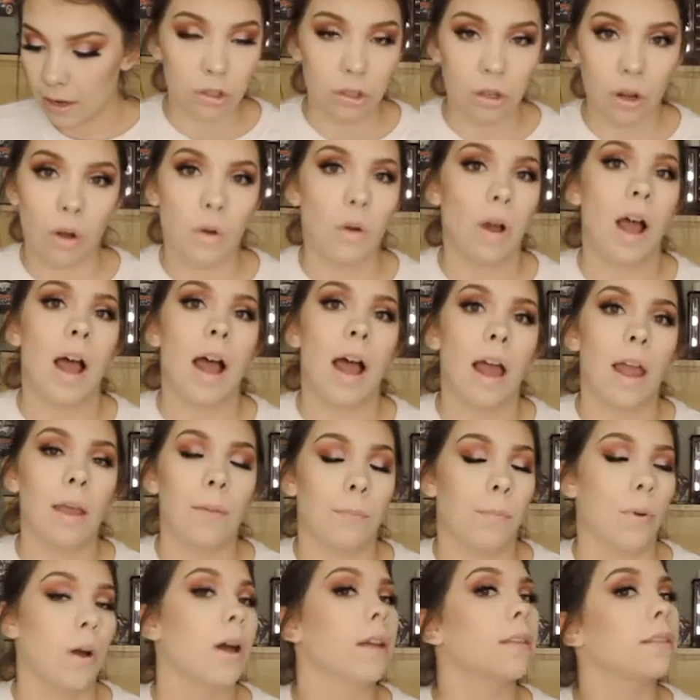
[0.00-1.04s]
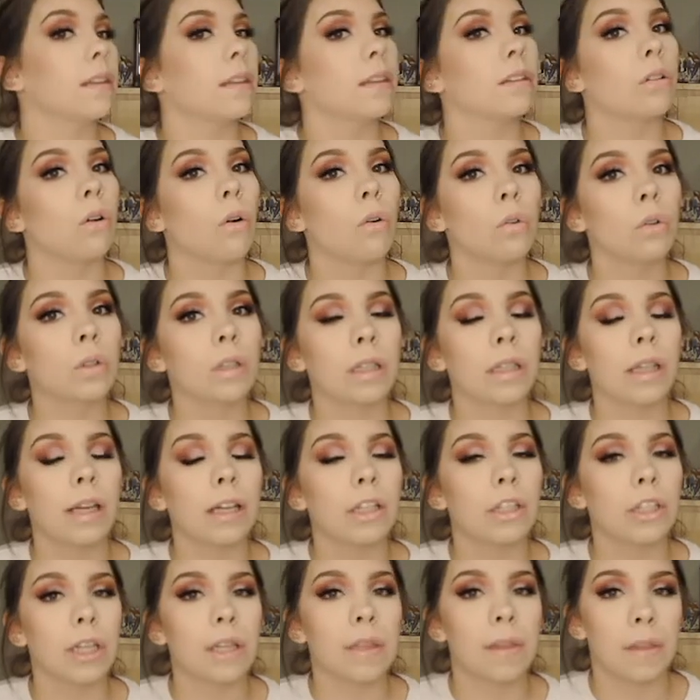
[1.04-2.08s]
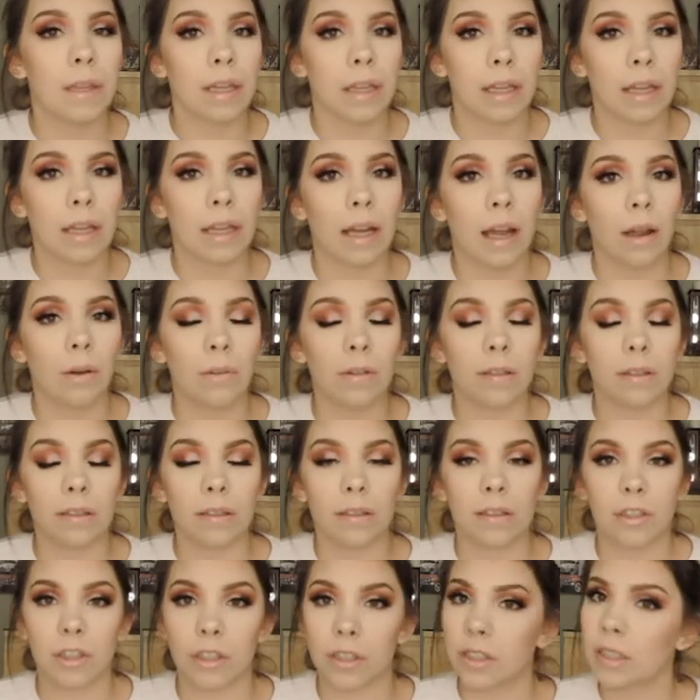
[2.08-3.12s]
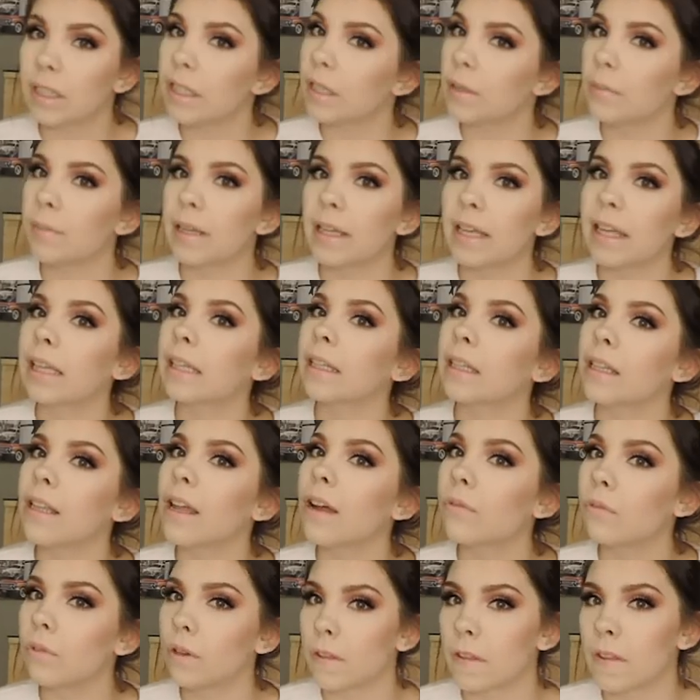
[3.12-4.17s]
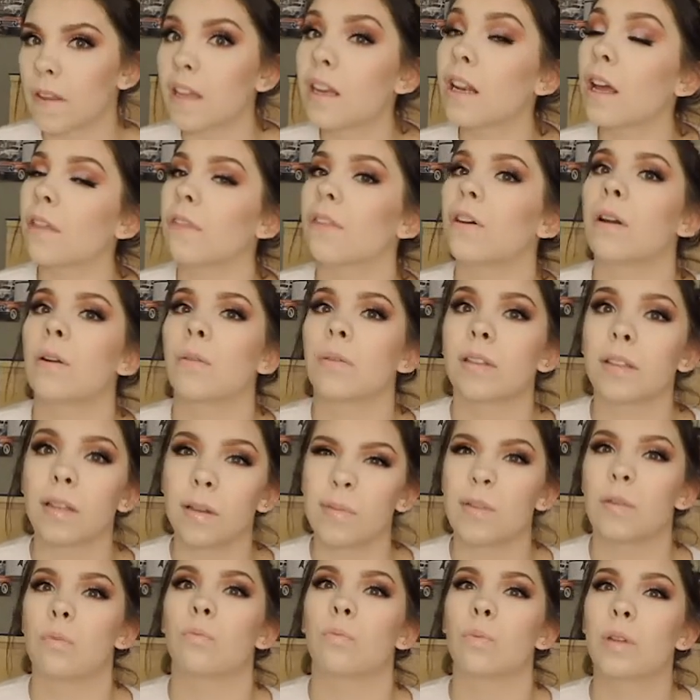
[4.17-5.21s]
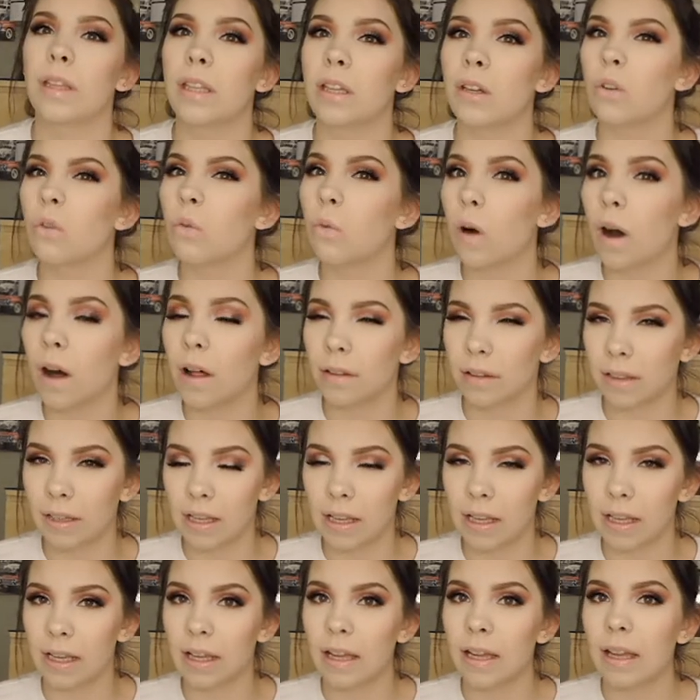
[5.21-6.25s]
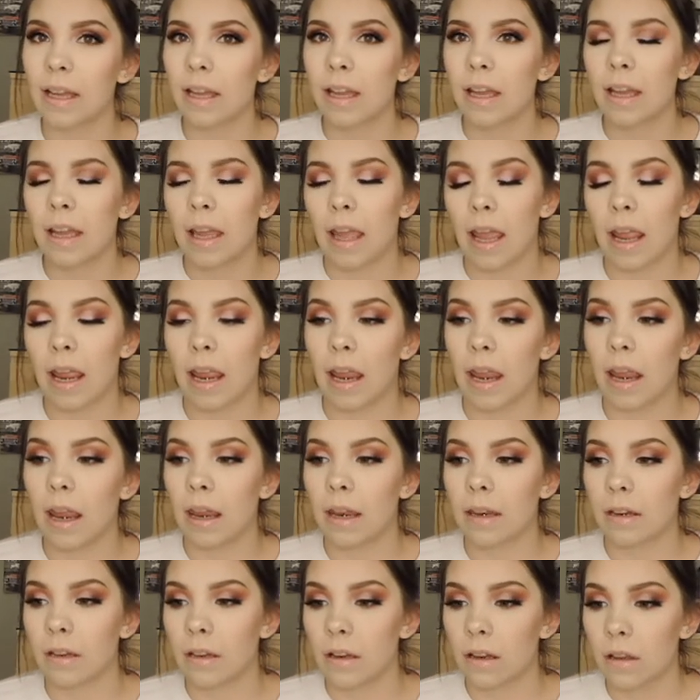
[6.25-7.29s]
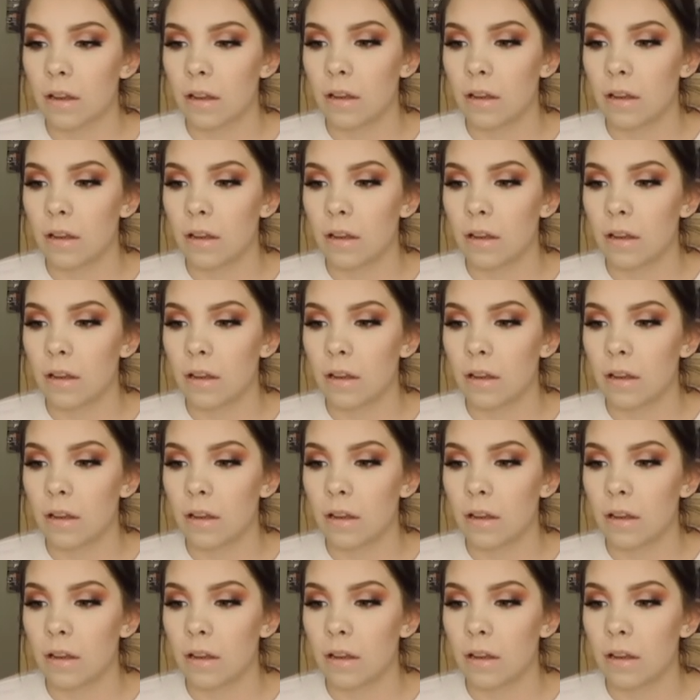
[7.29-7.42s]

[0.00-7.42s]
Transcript: So I bought this whole collection thinking I was just gonna be in love with it. I thought it was gonna be really quality, and